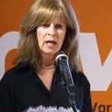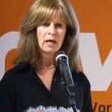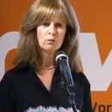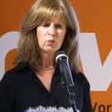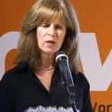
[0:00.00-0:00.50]

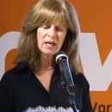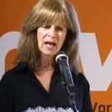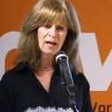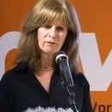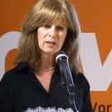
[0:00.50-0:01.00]
And we
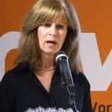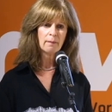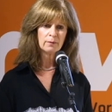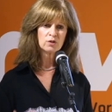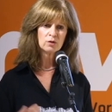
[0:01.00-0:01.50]
have the
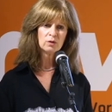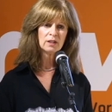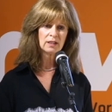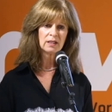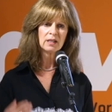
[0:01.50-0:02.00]

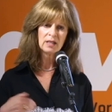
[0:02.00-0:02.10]
opportunity